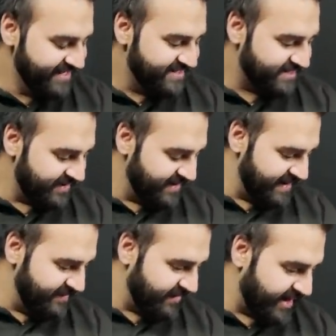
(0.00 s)
So
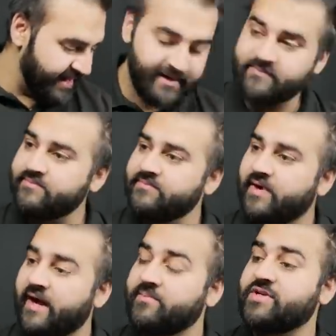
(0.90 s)
um, I am
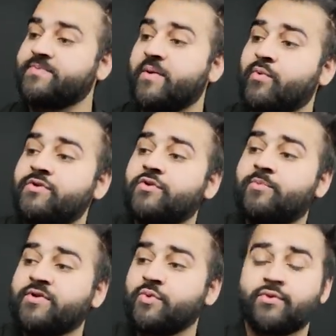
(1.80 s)
I am going to spend one to do
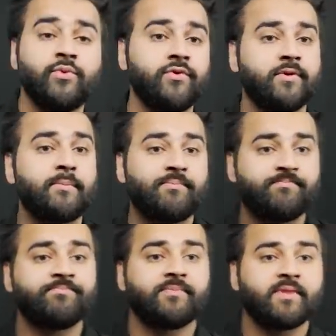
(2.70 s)
plus one to wound.
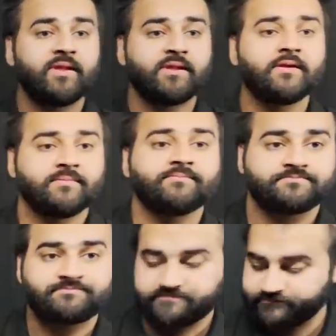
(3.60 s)

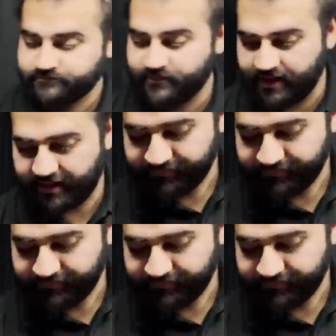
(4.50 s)
Oh, no, that's okay. Yeah.